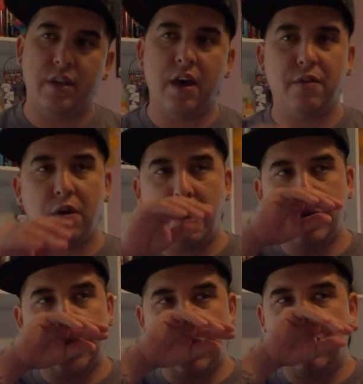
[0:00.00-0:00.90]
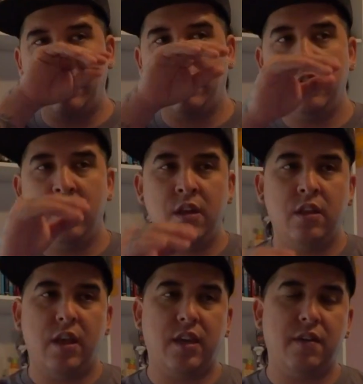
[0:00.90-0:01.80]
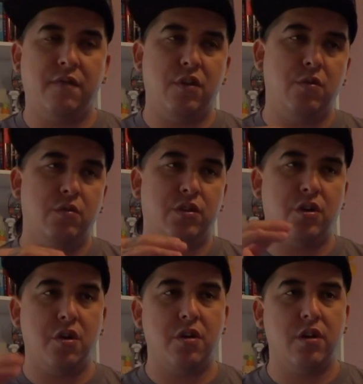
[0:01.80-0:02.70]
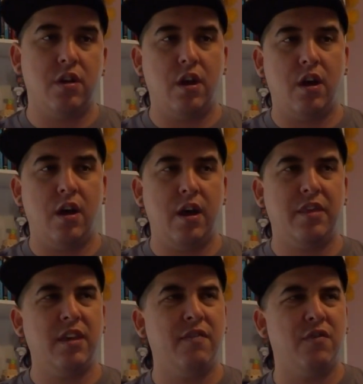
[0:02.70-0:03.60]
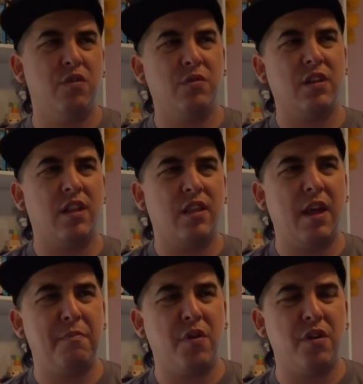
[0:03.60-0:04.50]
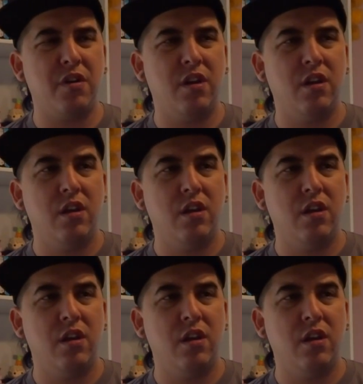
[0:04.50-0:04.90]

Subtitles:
Now there are certain, like if you use certain, I think if you use a leopard